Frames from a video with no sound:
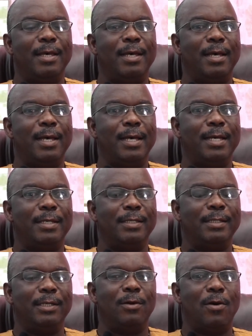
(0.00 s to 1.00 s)
And
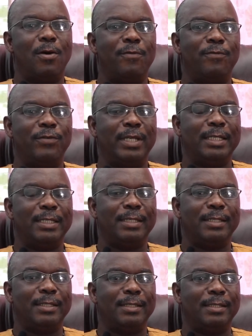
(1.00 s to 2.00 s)
the
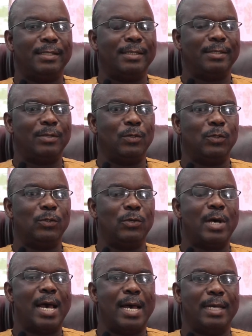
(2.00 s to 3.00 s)
office also
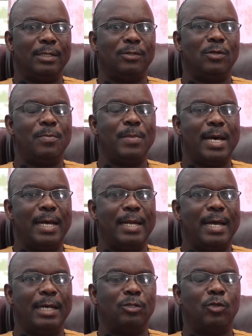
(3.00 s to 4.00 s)
has some
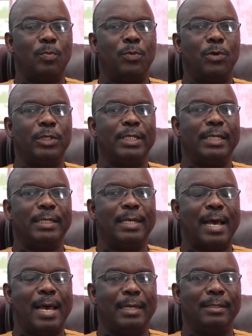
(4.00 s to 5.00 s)
other supporting
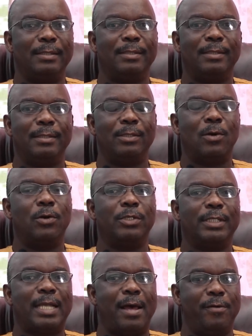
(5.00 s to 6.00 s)
hands or
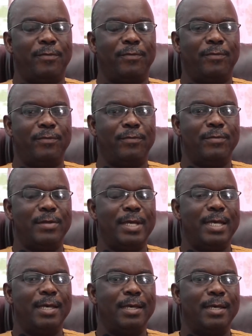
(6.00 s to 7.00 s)
staff,
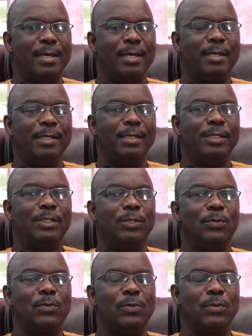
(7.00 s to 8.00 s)
and these
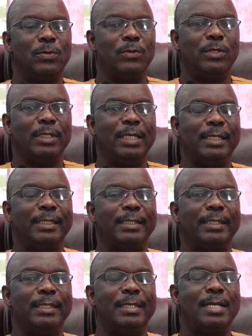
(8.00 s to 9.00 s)
include the
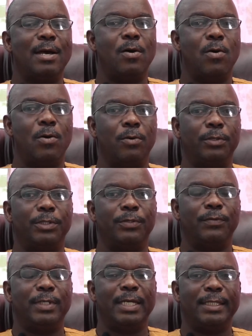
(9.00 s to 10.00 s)
senior hall
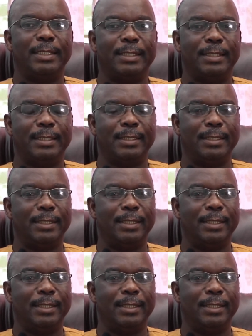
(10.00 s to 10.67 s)
tutors,